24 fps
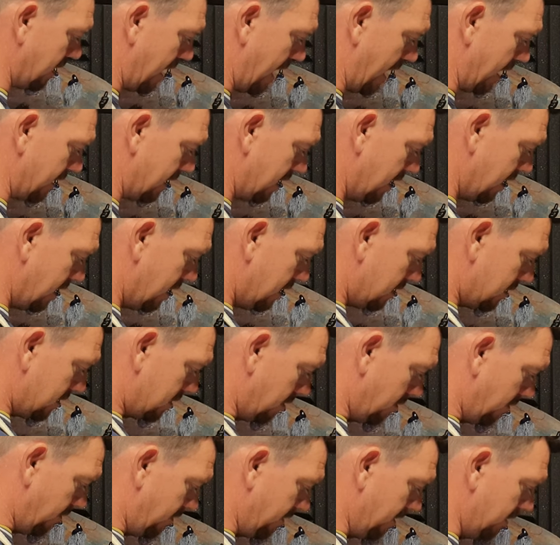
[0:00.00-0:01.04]
of that.
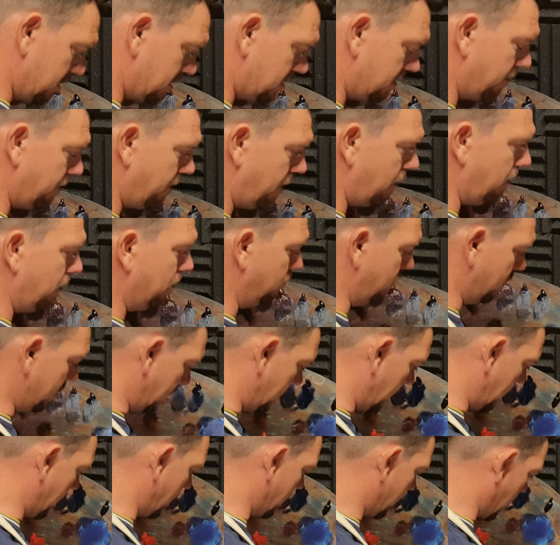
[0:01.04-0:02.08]
So first of all, we
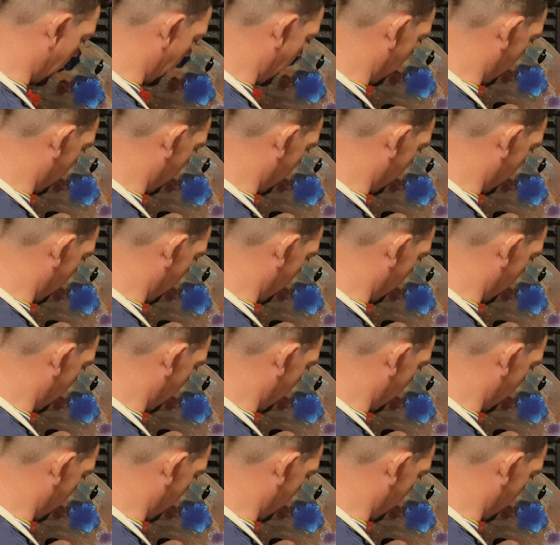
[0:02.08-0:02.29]
need